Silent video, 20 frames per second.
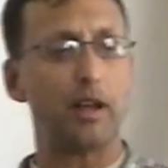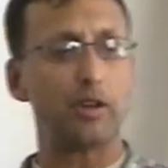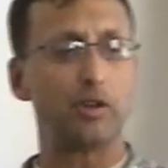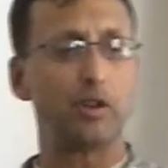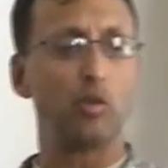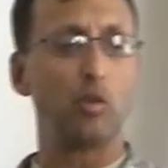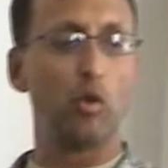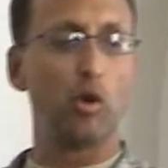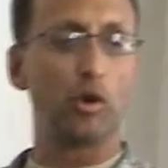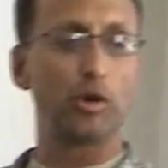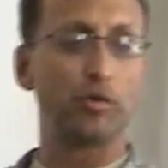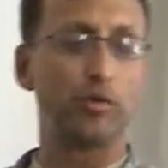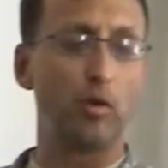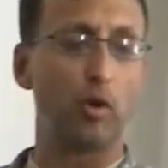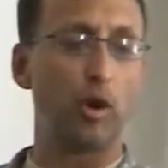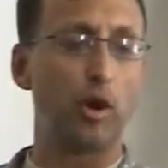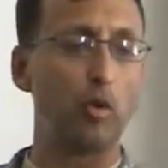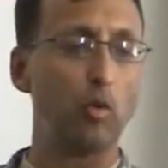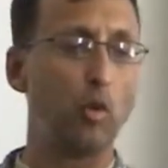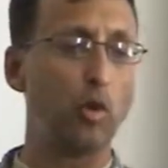oxygen works
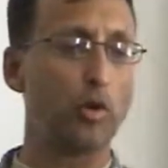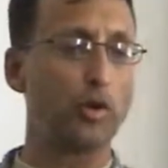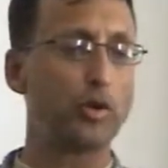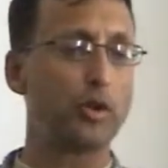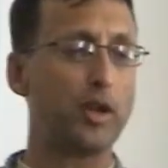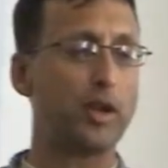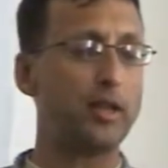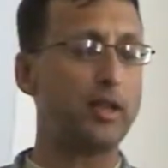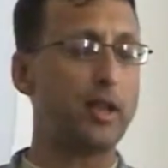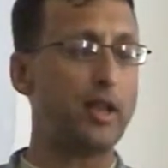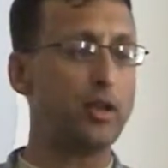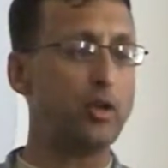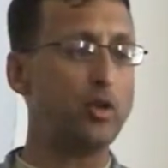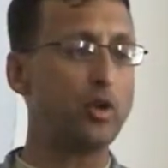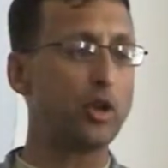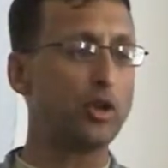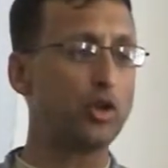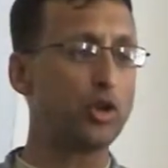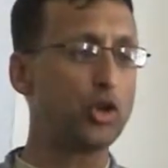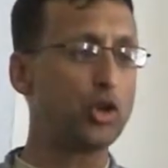for, it work it, it,
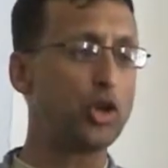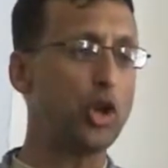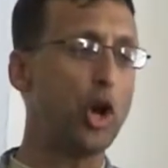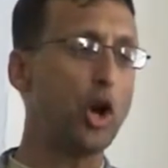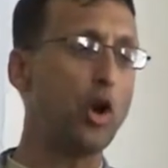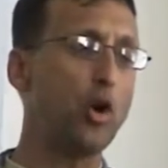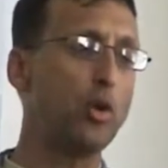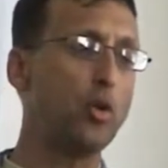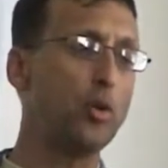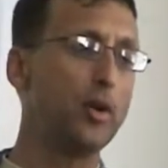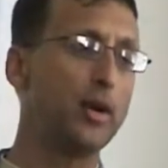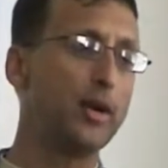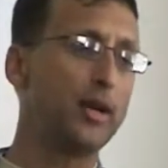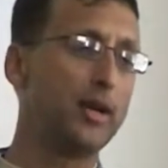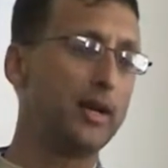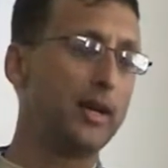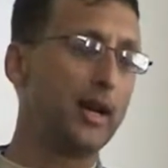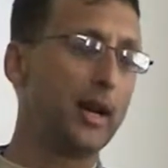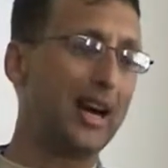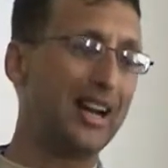you can show
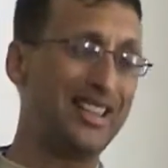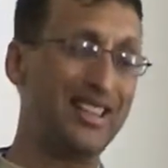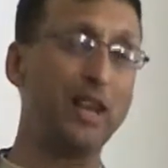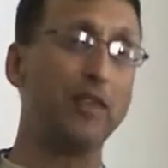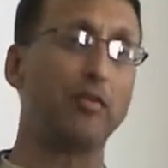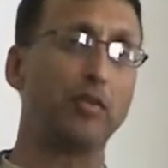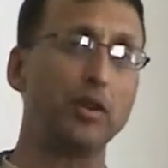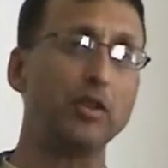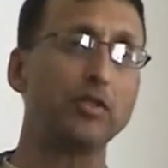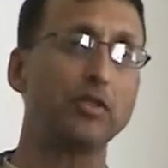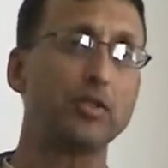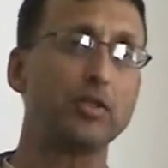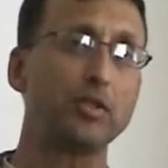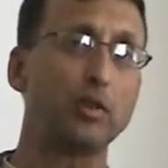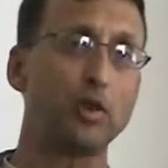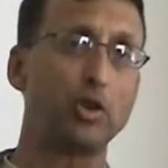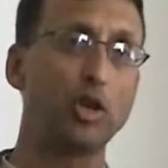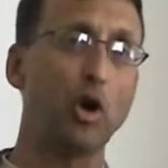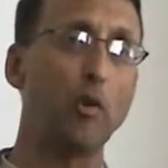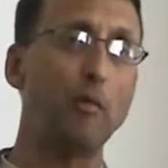a difference
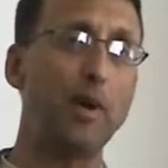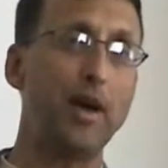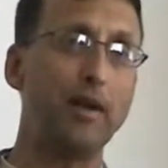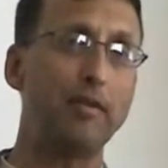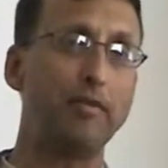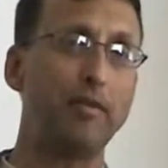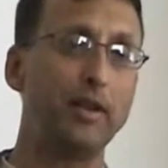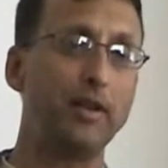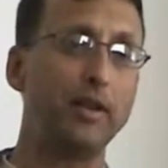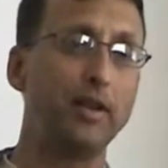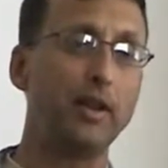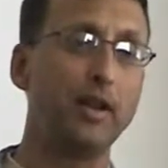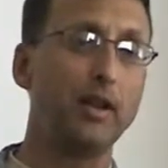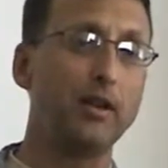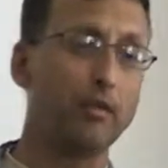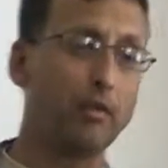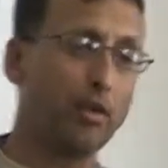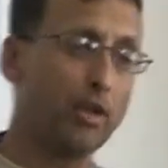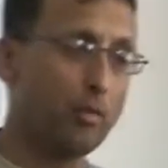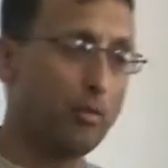or show benefit
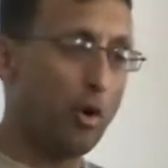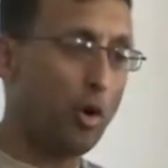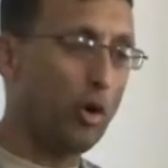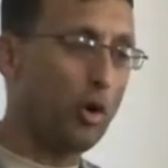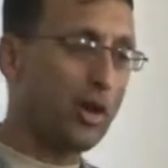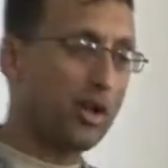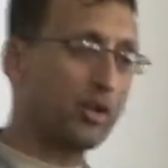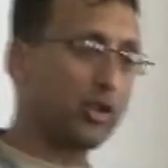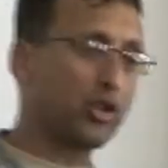for the more